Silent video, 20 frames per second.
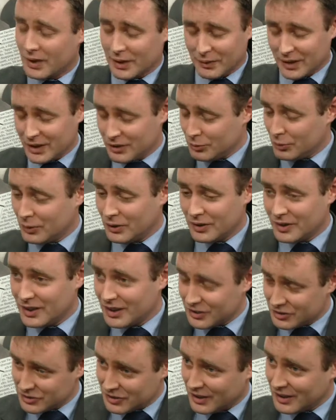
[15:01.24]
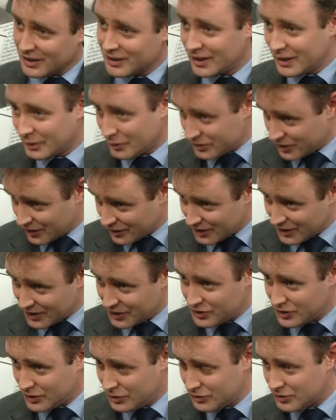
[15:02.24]
way of walking, cycling, whatever they
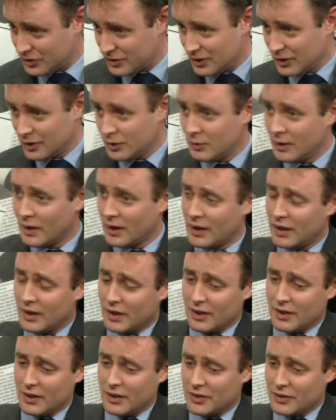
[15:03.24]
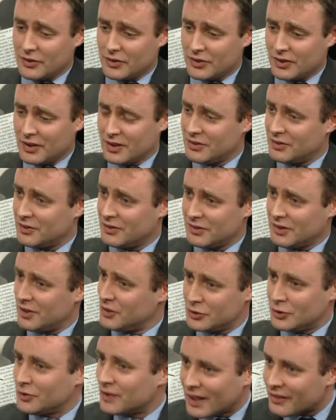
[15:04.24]
choose to do, then they
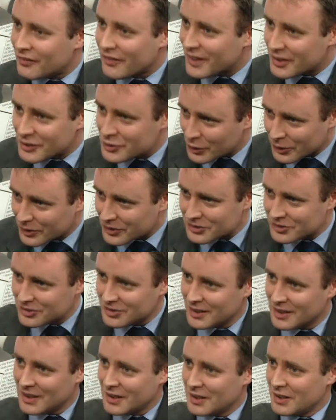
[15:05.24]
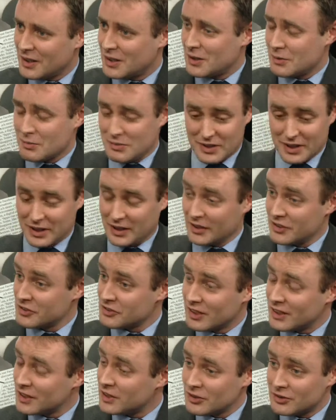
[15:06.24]
should have that choice. And they can either
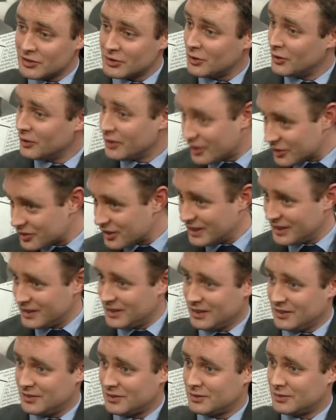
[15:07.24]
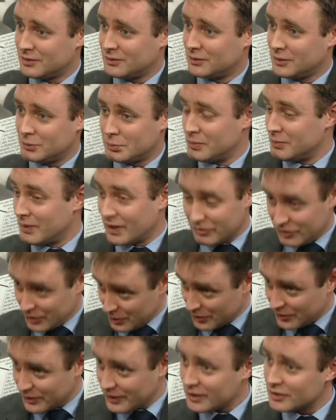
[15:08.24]
take it or not take it, would be my
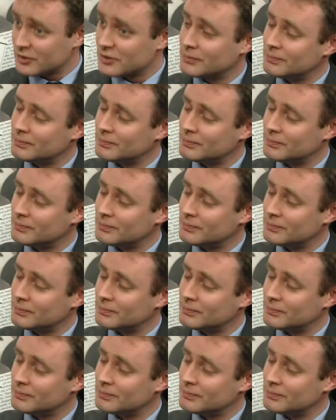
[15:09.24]
view on that.